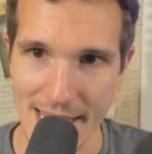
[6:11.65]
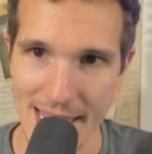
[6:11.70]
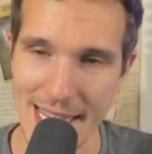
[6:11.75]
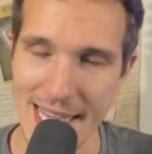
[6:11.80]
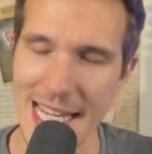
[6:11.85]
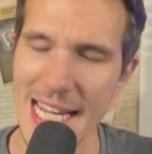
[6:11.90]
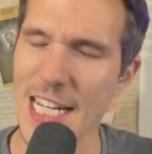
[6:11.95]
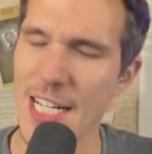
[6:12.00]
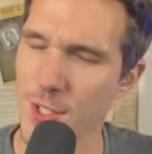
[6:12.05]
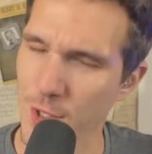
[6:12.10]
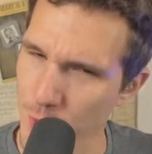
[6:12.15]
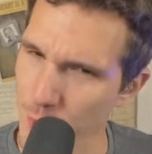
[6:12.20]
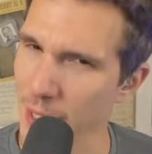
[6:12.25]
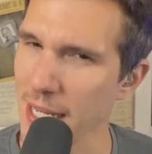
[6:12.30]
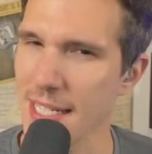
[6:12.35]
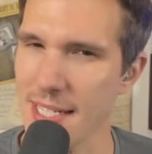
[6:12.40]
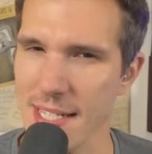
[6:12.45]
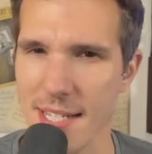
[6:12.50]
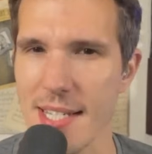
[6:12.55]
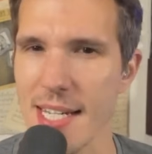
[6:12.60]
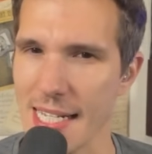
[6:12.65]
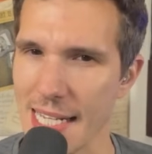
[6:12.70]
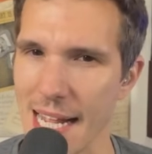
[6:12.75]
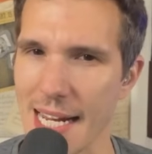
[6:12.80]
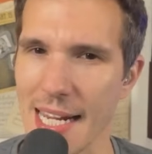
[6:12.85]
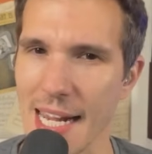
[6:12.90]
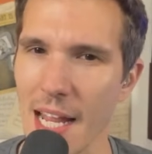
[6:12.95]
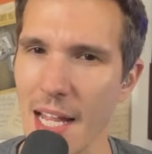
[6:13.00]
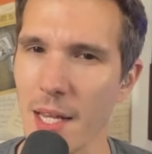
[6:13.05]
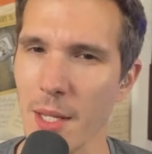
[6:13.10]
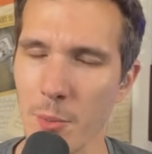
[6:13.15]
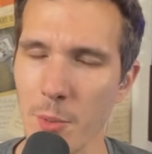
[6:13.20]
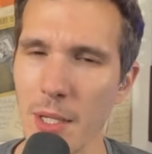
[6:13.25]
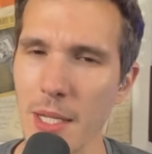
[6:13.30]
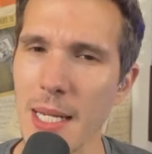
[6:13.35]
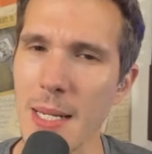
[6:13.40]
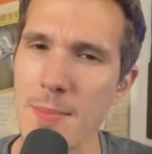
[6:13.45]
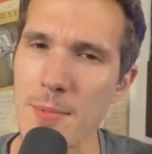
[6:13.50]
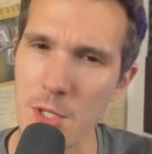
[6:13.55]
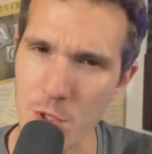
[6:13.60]
It's great to see that Caleb
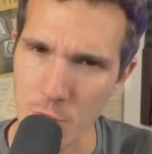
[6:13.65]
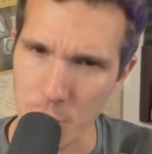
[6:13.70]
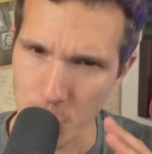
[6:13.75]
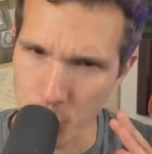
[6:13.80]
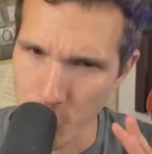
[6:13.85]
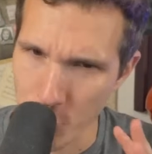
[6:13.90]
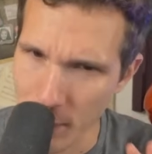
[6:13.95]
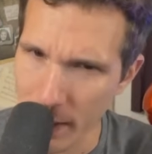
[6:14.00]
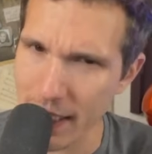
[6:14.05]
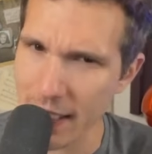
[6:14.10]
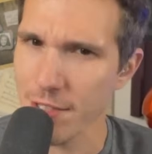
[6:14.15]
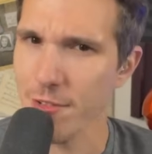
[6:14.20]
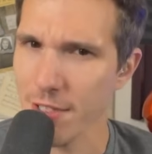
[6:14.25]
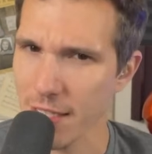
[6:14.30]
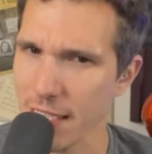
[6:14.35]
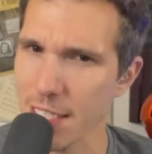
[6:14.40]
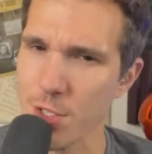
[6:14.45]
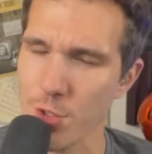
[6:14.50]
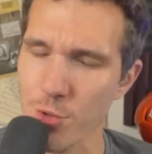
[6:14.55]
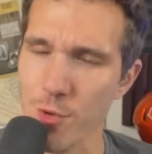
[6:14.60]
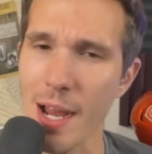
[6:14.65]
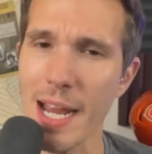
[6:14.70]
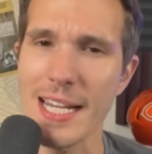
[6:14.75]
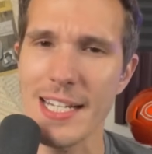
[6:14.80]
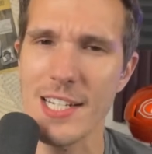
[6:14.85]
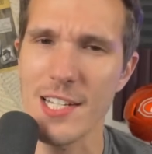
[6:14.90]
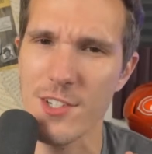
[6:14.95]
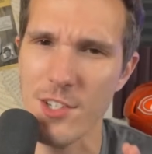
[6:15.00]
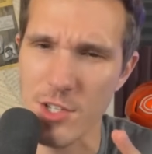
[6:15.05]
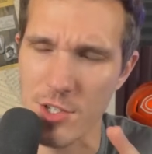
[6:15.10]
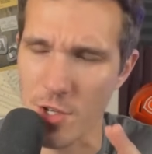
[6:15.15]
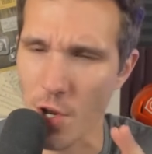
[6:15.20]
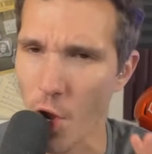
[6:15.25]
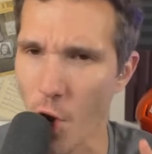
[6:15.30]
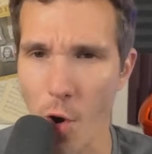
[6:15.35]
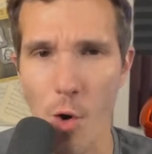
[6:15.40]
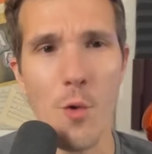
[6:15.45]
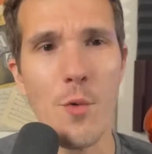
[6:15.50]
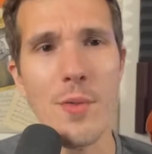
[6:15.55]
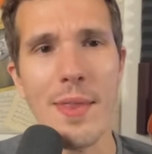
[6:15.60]
Williams is really, really trying to just
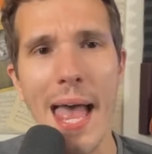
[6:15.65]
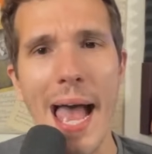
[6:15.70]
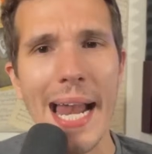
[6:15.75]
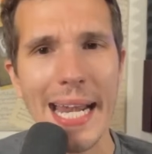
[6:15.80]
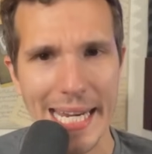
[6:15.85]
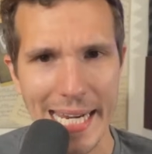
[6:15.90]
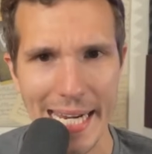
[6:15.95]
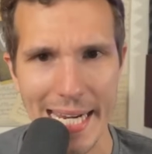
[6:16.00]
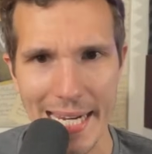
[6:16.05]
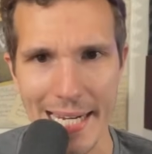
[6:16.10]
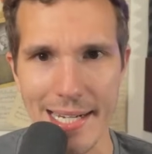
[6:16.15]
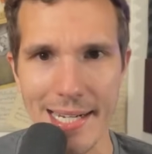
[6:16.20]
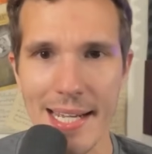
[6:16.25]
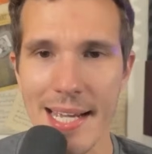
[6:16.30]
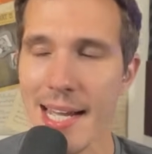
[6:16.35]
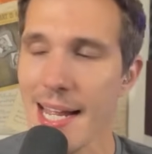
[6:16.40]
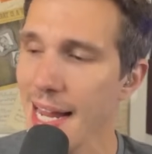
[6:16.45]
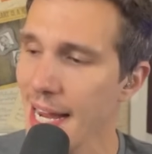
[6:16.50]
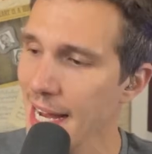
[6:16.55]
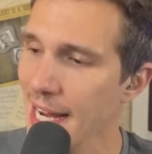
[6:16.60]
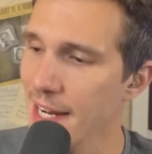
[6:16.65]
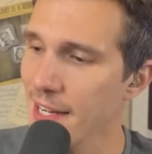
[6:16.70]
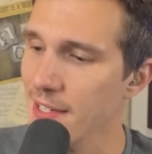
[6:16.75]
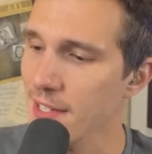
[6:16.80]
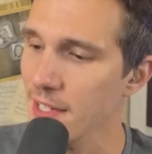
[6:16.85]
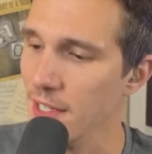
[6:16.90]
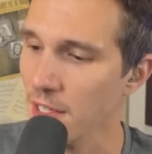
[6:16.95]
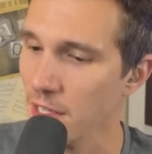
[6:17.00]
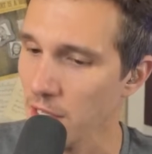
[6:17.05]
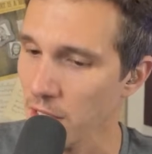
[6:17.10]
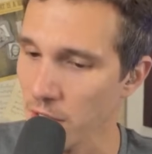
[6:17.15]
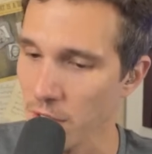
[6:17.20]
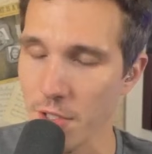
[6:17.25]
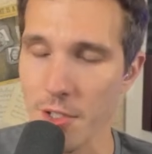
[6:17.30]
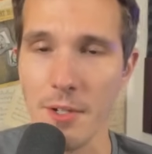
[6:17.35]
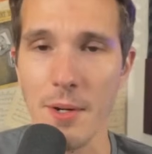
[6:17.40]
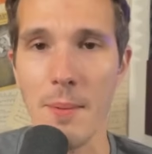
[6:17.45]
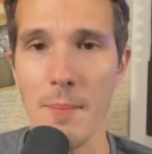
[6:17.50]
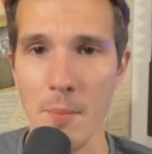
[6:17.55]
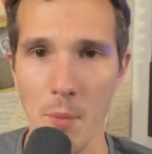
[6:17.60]
hone that in and learn
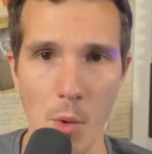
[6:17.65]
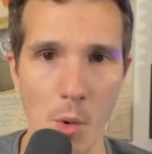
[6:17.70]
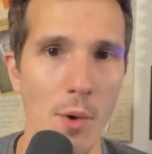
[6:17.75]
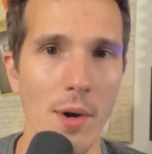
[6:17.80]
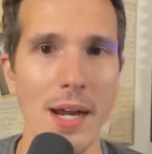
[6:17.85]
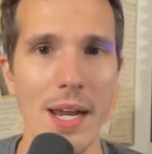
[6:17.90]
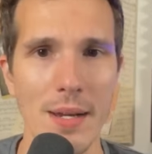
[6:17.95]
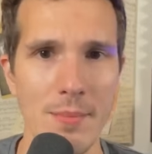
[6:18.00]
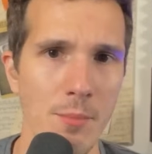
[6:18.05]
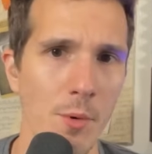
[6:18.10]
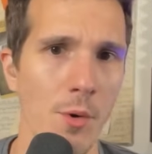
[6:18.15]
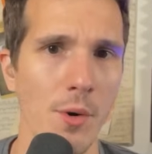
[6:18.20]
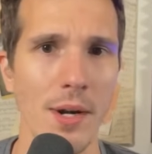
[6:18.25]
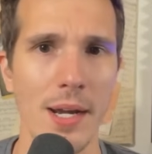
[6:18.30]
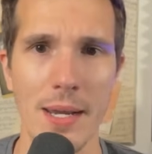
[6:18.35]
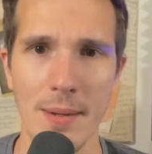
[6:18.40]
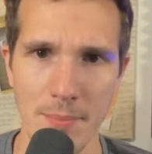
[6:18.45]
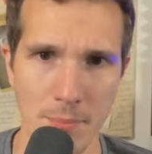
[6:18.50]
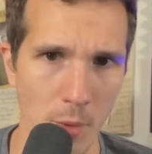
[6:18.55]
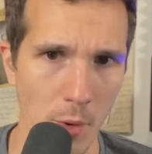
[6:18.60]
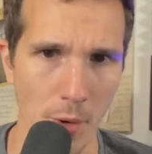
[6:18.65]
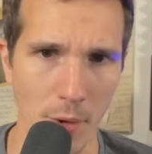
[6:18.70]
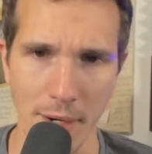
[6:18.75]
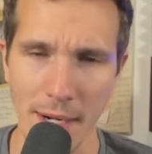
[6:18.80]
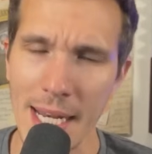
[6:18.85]
more and more and more.